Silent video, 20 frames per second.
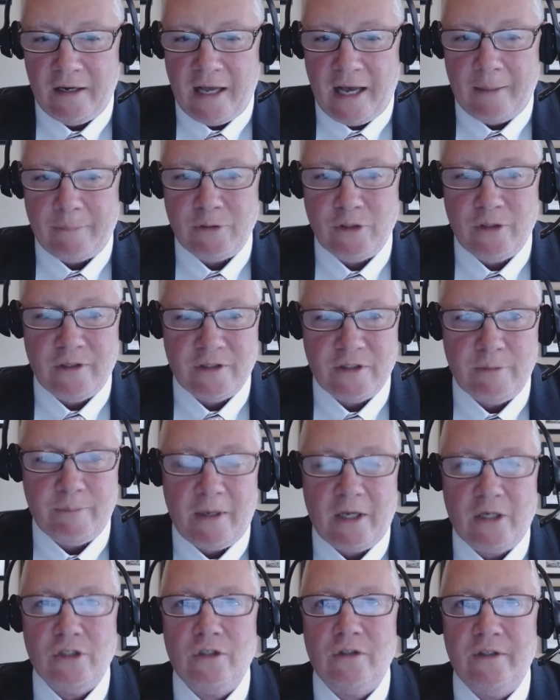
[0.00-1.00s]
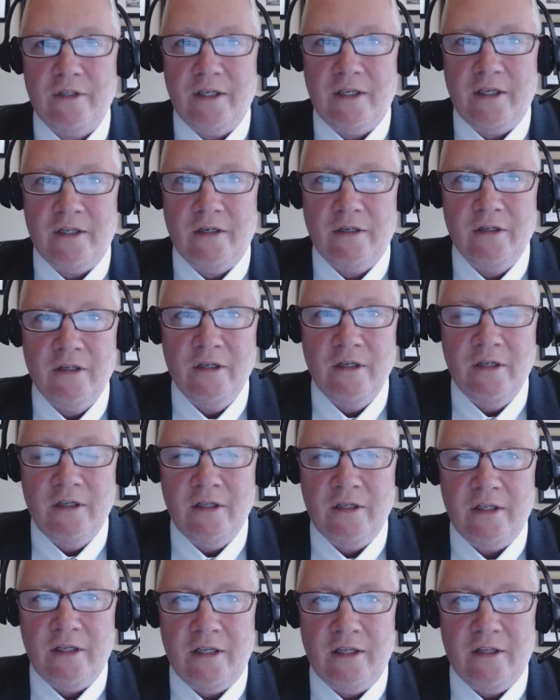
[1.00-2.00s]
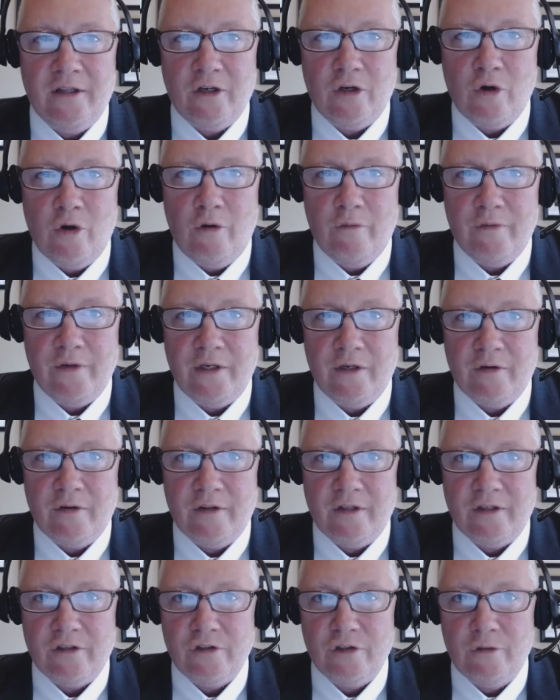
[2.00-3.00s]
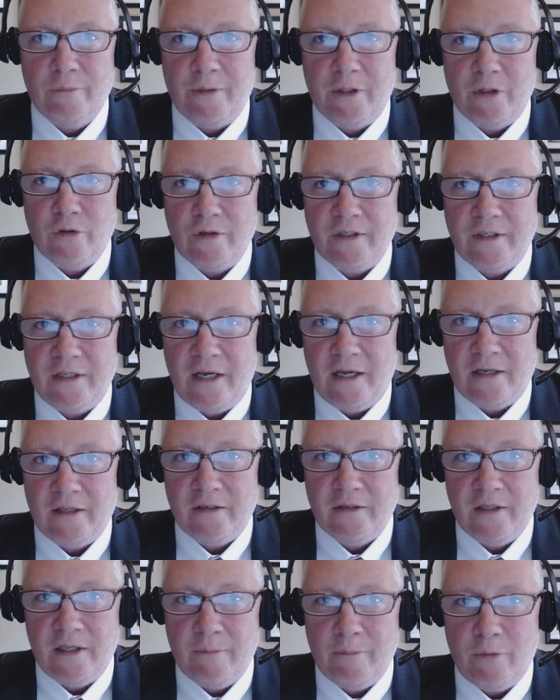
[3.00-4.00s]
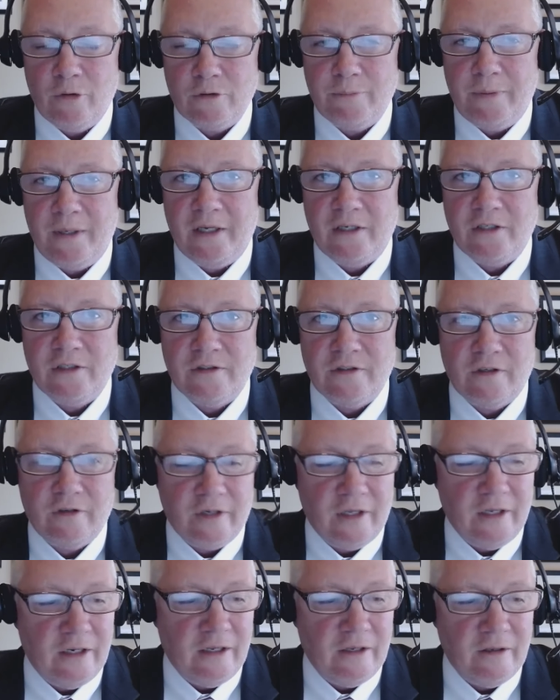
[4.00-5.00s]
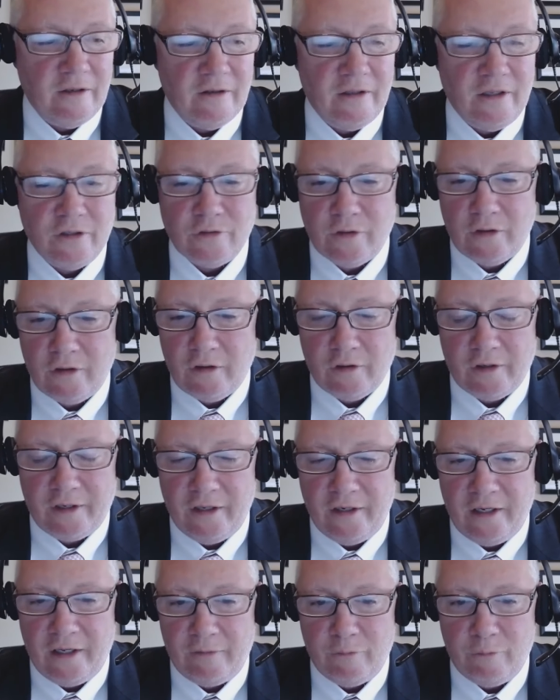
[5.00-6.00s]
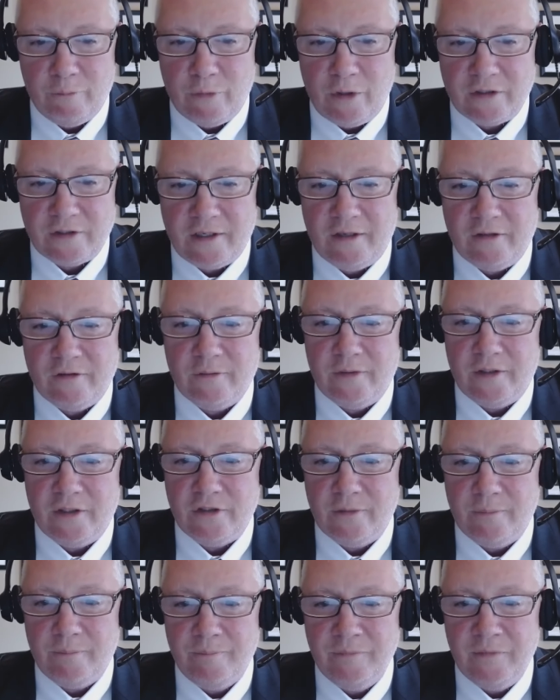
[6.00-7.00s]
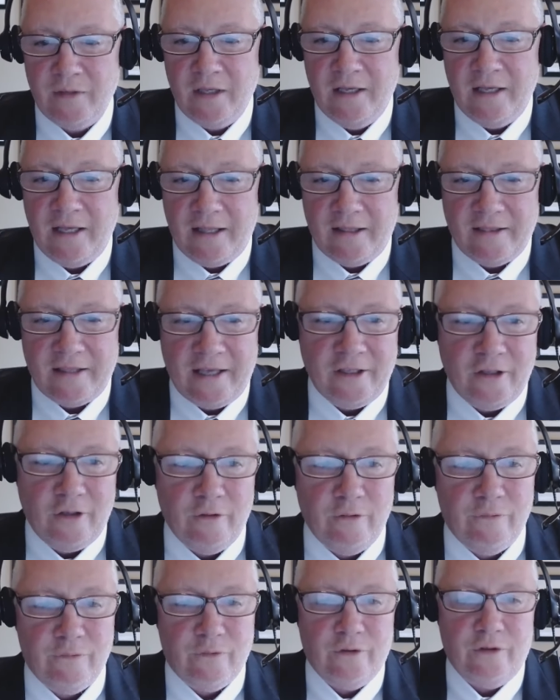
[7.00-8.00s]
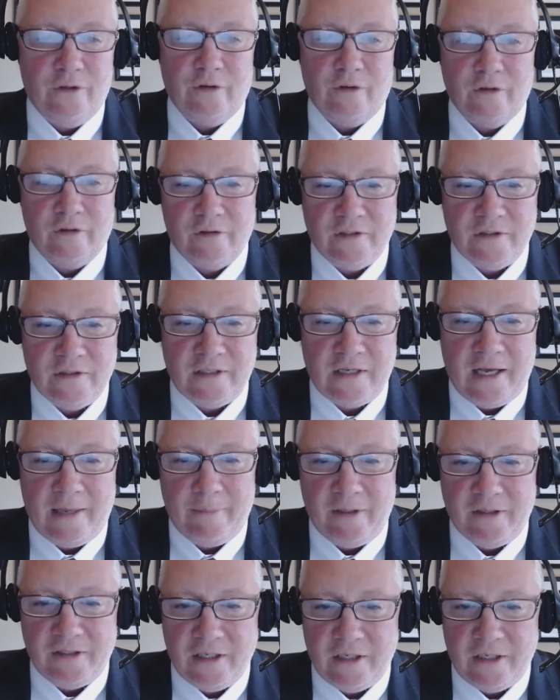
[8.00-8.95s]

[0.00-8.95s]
option, especially in the COVID era, that should be looked at in most patients that are getting breast conservation. And thank you for your time and